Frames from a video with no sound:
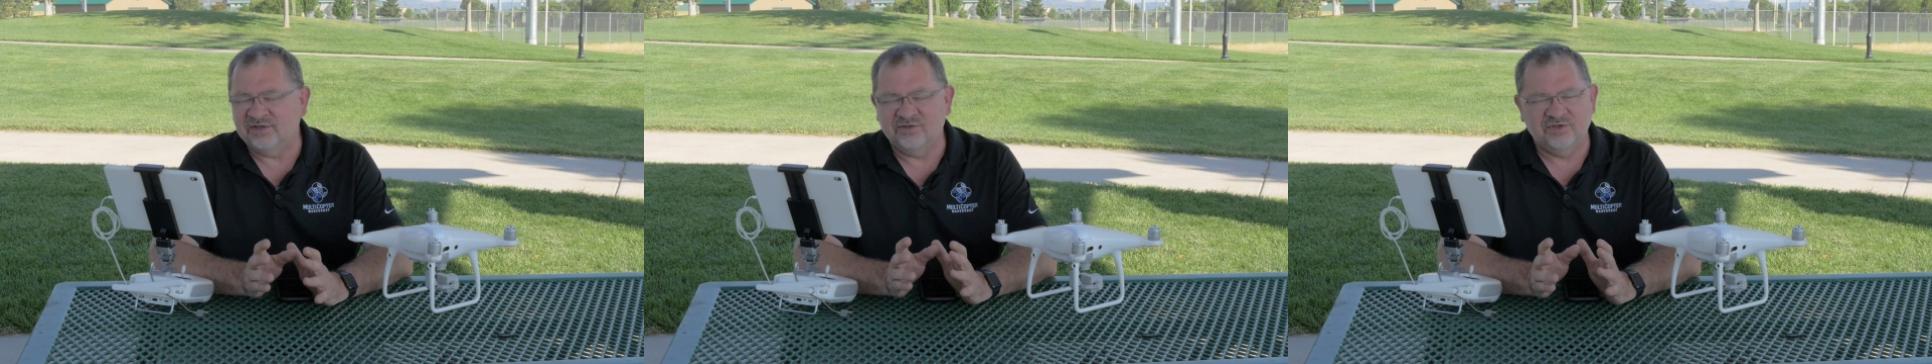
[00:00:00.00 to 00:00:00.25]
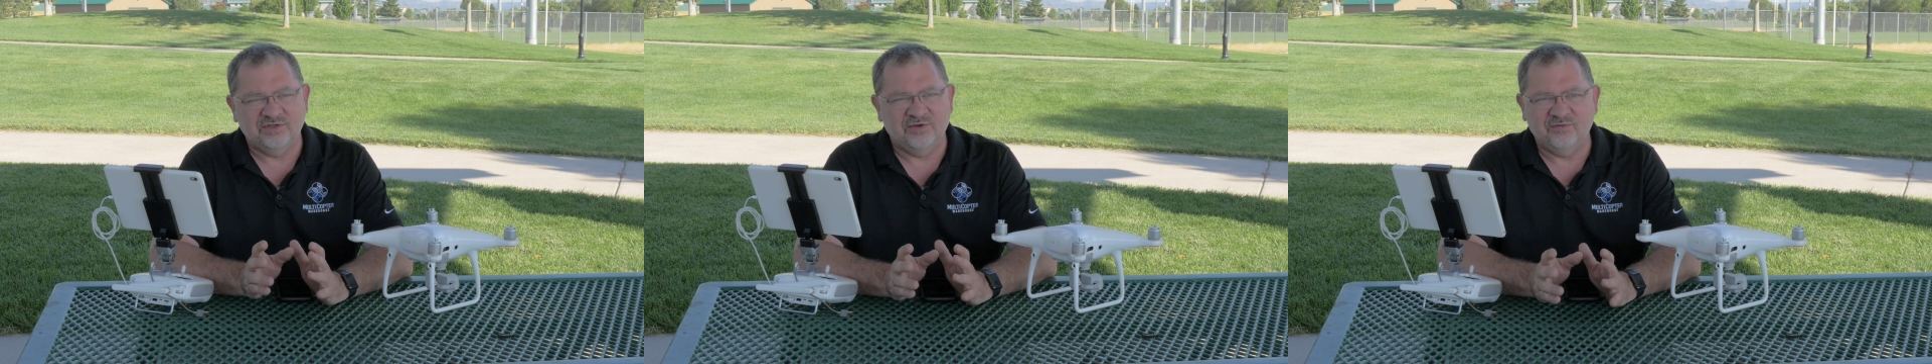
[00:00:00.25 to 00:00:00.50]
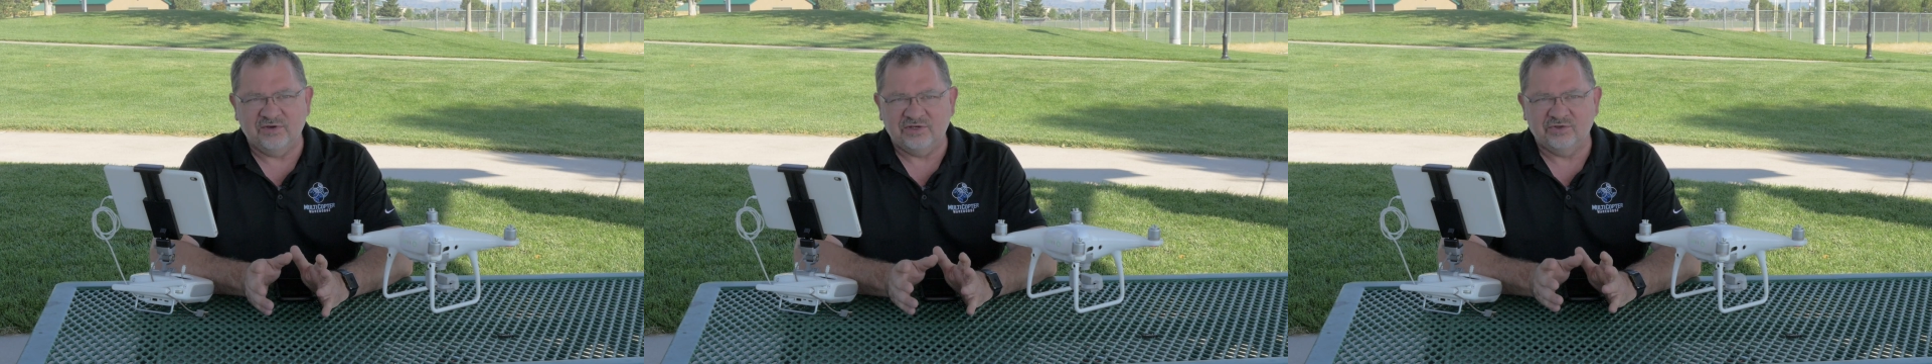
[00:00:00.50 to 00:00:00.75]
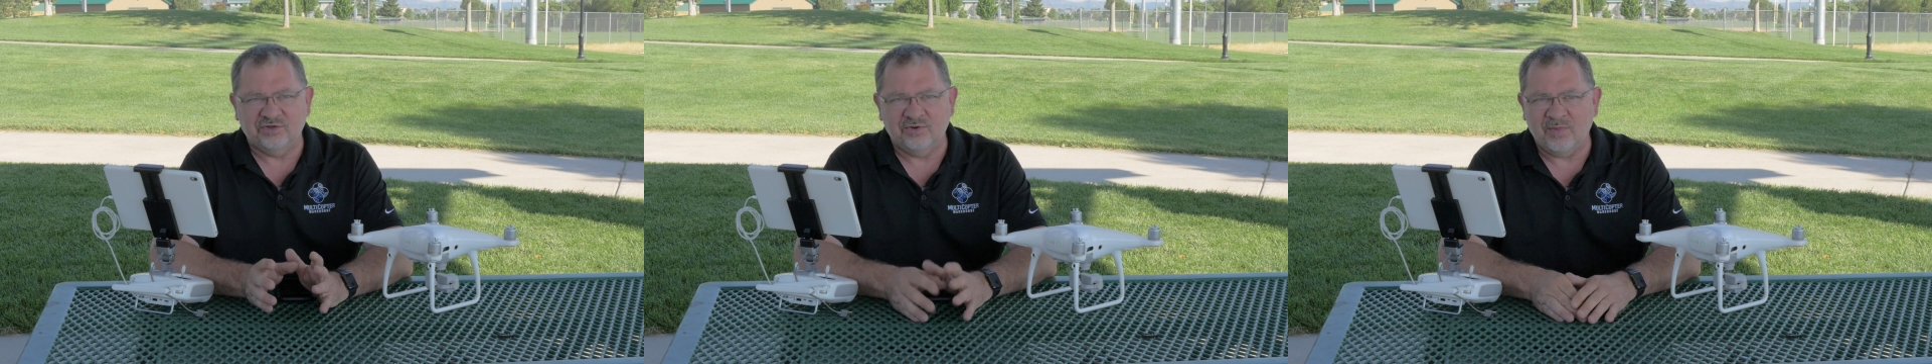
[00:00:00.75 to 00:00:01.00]
It's just a
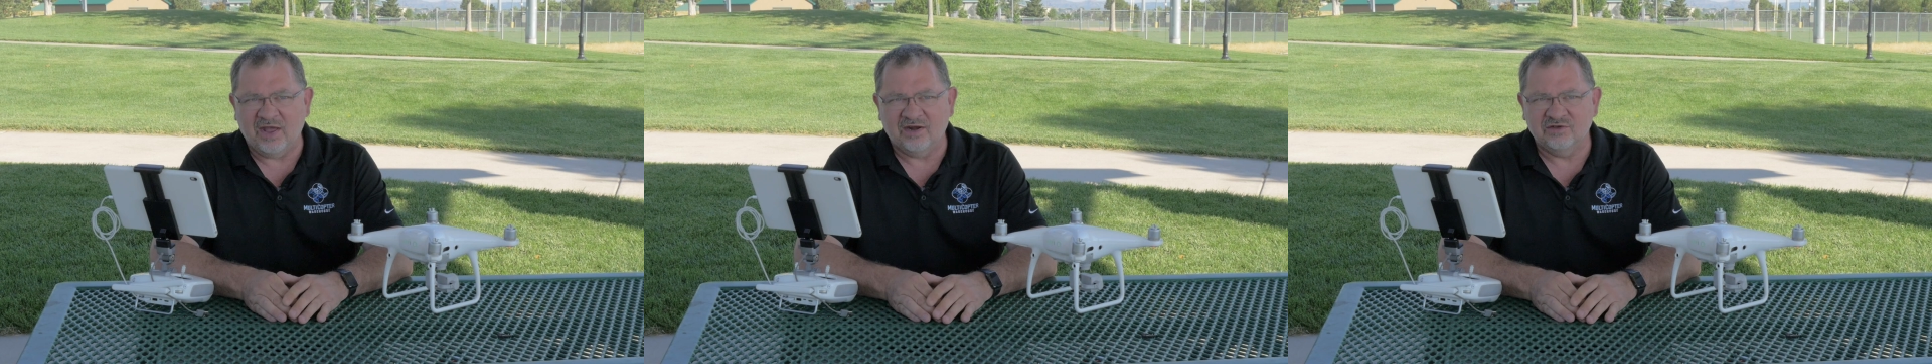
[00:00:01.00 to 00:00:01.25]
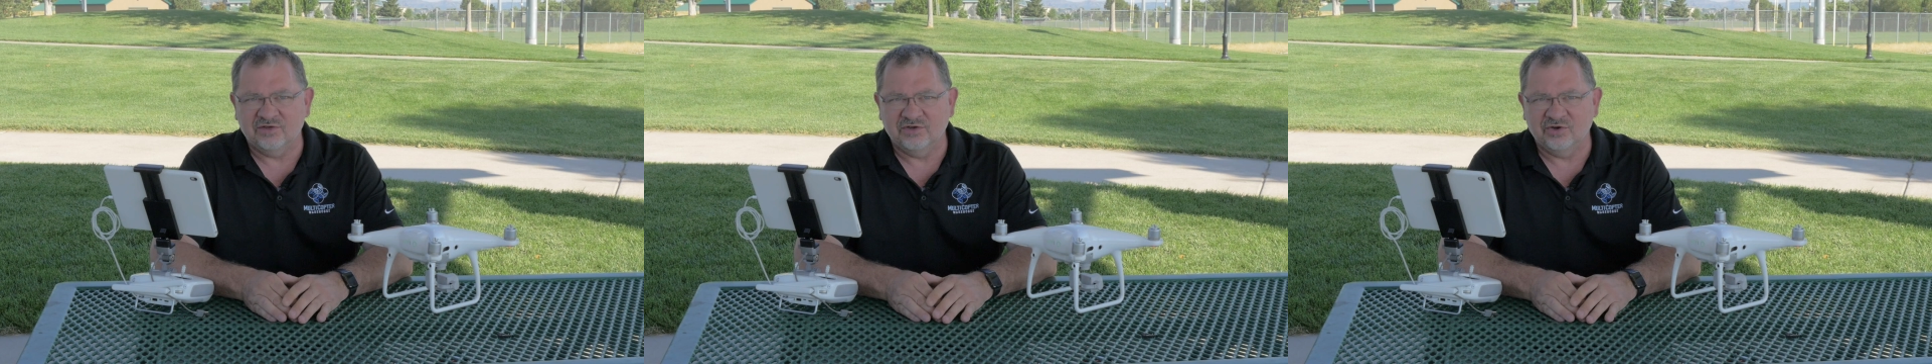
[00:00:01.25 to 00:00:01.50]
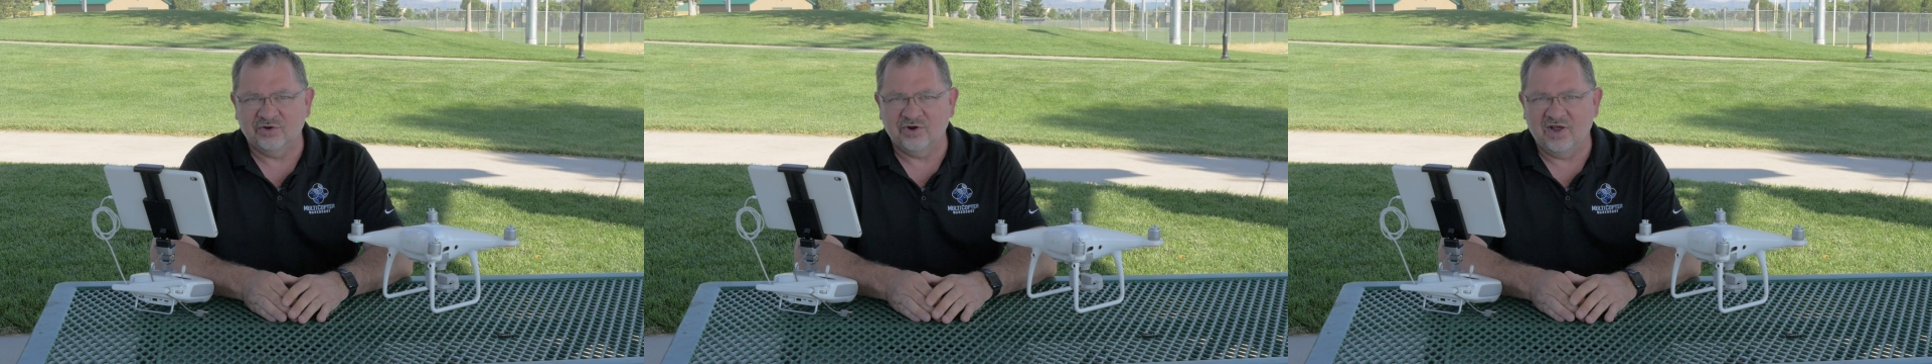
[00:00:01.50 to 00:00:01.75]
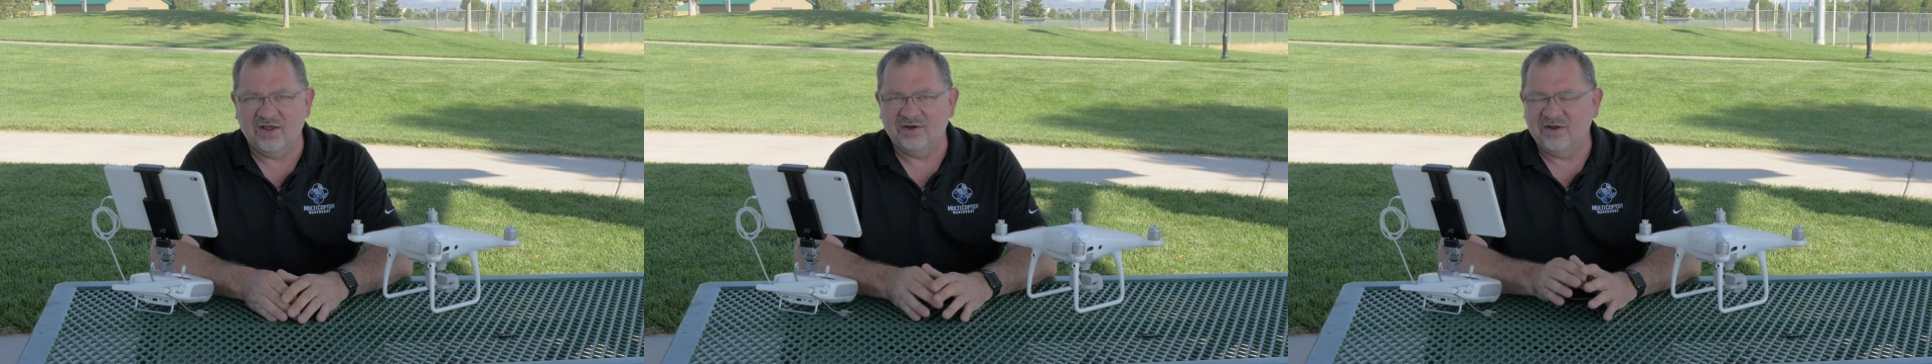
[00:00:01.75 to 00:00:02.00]
feature you managed to turn
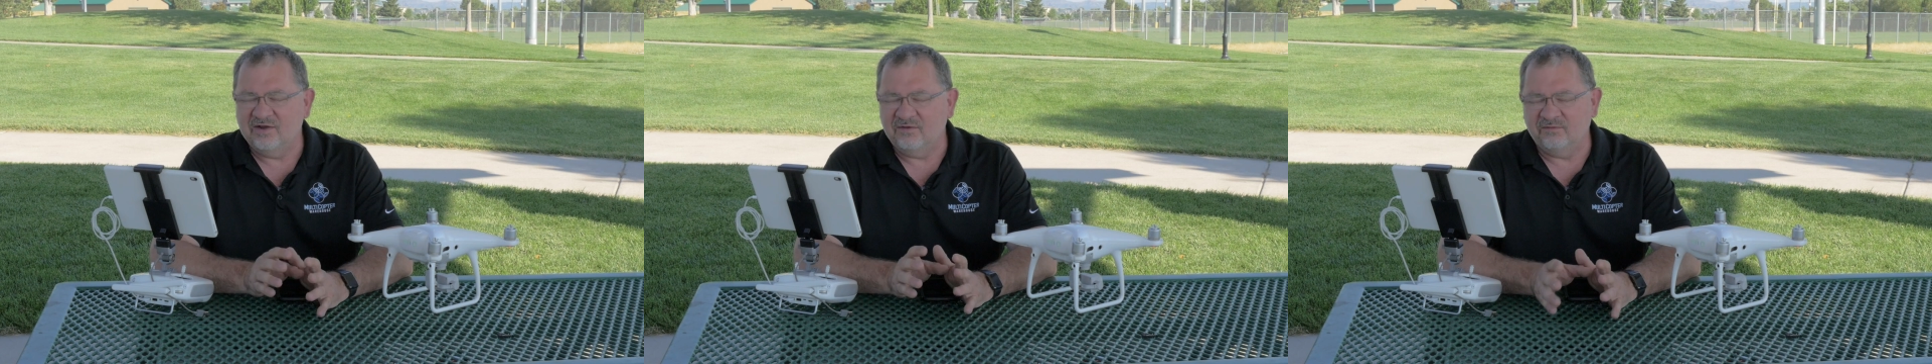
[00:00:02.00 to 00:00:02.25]
on.